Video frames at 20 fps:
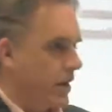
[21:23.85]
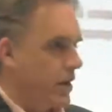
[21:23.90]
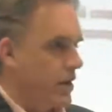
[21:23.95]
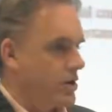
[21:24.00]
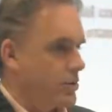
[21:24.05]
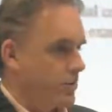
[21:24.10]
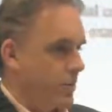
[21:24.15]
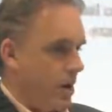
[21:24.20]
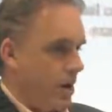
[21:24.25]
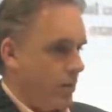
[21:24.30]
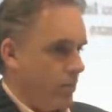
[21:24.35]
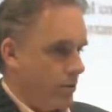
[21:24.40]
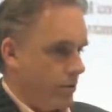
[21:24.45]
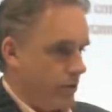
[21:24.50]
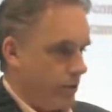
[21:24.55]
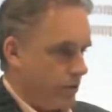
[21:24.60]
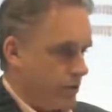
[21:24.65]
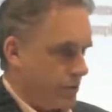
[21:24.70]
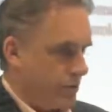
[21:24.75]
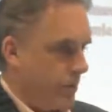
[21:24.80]
large part
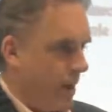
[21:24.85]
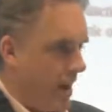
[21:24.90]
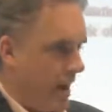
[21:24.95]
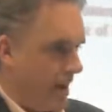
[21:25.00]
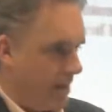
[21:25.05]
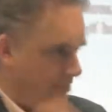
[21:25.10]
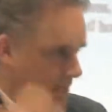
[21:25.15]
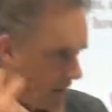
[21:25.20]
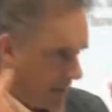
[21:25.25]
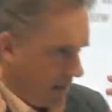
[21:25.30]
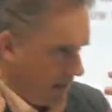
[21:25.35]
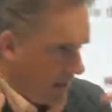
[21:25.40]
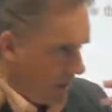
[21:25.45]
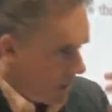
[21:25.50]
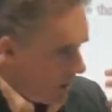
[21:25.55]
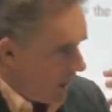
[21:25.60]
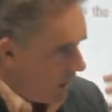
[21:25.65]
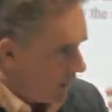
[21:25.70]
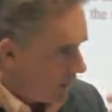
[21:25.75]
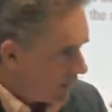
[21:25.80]
with your spine, but
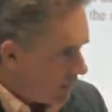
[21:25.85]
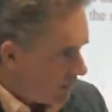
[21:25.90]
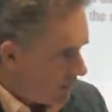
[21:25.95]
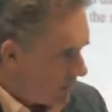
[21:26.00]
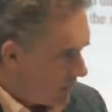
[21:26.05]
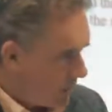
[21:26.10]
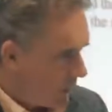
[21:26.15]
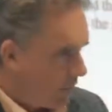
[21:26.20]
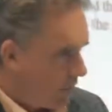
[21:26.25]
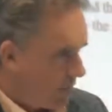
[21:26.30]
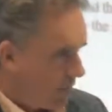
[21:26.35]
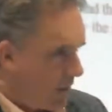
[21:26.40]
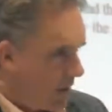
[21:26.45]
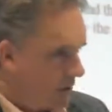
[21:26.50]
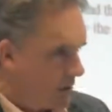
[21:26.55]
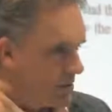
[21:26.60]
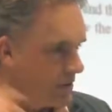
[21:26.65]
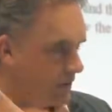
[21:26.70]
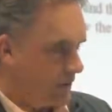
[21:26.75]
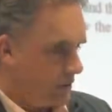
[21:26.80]
also with lower
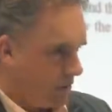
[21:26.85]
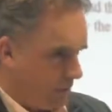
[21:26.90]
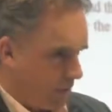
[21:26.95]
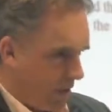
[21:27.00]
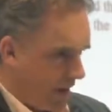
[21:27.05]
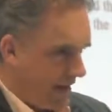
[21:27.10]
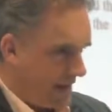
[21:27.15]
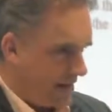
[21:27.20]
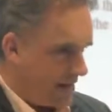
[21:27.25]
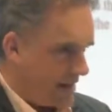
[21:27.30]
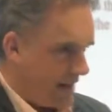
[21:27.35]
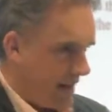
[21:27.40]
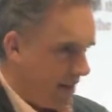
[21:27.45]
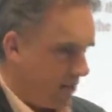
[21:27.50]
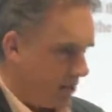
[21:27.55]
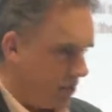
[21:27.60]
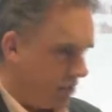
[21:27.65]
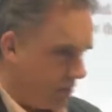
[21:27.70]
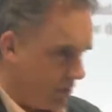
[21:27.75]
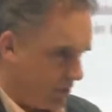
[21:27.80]
parts of your
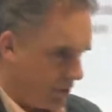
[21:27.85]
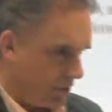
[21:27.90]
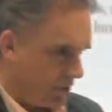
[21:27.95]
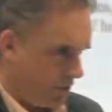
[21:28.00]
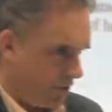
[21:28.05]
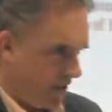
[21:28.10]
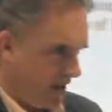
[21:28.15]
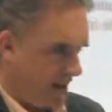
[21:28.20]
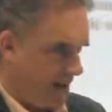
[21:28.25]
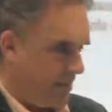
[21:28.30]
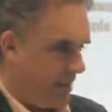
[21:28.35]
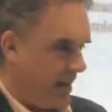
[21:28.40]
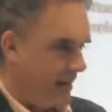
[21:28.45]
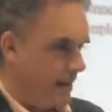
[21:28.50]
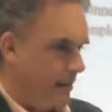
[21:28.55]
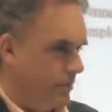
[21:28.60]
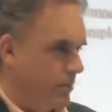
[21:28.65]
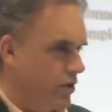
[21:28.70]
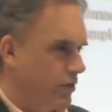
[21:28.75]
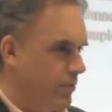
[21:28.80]
brainstem. So those are
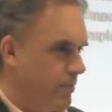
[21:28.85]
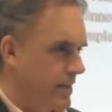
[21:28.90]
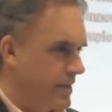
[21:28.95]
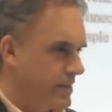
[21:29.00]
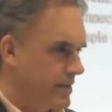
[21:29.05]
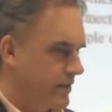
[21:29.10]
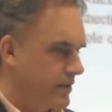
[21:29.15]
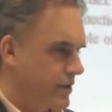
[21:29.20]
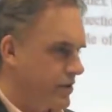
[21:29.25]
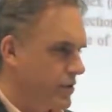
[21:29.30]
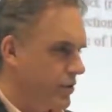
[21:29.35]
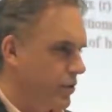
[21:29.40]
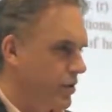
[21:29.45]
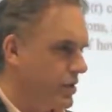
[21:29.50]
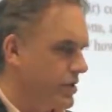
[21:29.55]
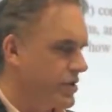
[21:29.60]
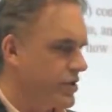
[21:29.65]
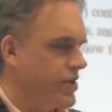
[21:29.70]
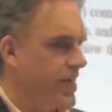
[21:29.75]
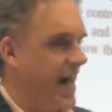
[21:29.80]
fundamental movements of the
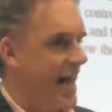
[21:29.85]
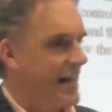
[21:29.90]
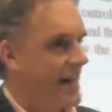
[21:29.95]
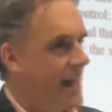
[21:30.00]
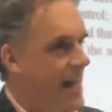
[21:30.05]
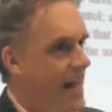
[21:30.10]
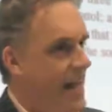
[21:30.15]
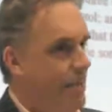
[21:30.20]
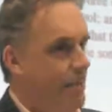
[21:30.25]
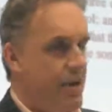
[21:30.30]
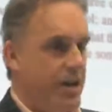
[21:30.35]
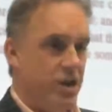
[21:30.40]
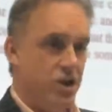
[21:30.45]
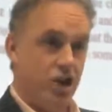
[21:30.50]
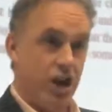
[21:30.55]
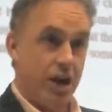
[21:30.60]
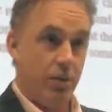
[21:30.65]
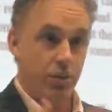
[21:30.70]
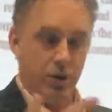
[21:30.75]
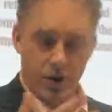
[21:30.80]
sorts that
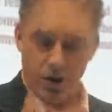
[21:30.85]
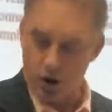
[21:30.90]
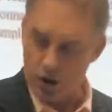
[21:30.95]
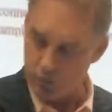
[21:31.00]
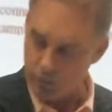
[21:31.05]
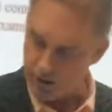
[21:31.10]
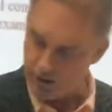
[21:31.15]
Piaget would call